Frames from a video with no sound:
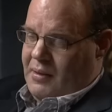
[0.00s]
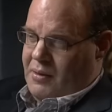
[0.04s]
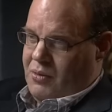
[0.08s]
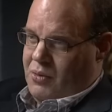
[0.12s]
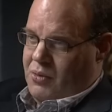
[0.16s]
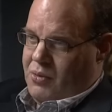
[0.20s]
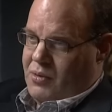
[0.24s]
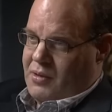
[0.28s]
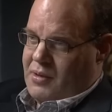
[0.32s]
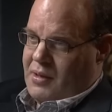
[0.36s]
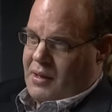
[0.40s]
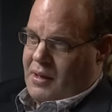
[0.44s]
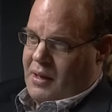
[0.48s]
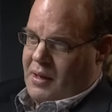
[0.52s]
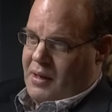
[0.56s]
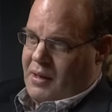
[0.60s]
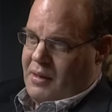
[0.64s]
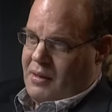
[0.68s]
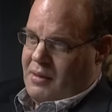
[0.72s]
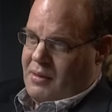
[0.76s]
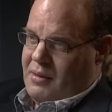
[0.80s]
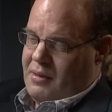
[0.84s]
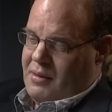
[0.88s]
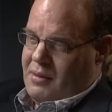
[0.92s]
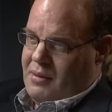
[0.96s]
daughter
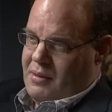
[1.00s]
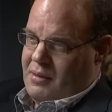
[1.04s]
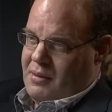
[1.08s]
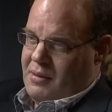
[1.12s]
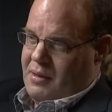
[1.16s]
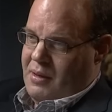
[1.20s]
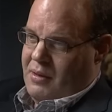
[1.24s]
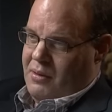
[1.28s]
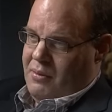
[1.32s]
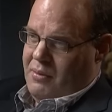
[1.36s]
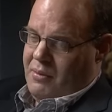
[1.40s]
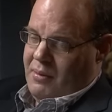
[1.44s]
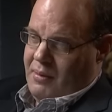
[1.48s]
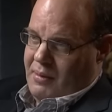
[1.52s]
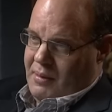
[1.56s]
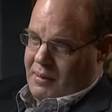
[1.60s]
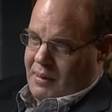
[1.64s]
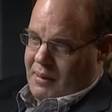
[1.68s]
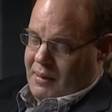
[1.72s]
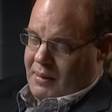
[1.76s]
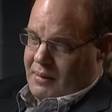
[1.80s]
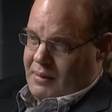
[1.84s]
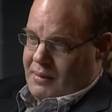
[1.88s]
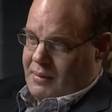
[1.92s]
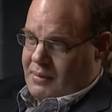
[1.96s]
you
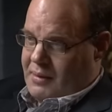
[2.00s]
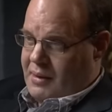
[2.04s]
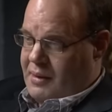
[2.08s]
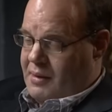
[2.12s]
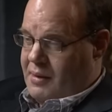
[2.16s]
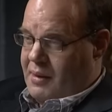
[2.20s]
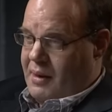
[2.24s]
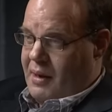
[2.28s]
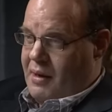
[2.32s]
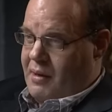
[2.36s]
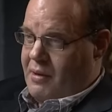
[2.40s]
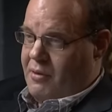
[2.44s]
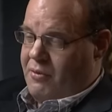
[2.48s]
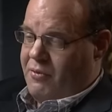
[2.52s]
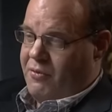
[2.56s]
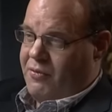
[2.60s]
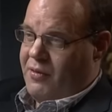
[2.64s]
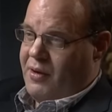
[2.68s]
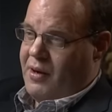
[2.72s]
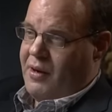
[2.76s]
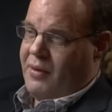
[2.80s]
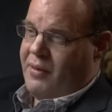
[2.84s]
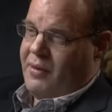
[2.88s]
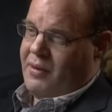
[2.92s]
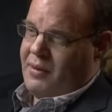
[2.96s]
didn't know you'd
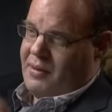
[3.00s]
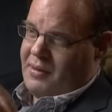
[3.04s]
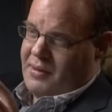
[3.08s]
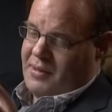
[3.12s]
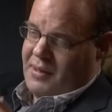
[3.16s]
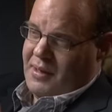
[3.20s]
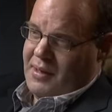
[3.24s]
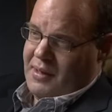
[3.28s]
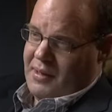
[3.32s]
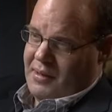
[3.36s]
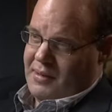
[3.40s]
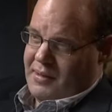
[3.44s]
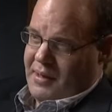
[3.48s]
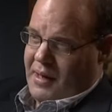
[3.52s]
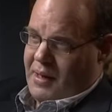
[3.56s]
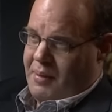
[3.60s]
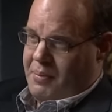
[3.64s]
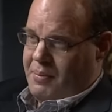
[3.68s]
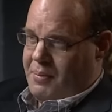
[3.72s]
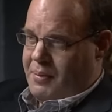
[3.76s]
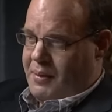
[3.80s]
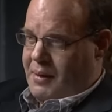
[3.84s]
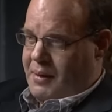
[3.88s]
fathered turns up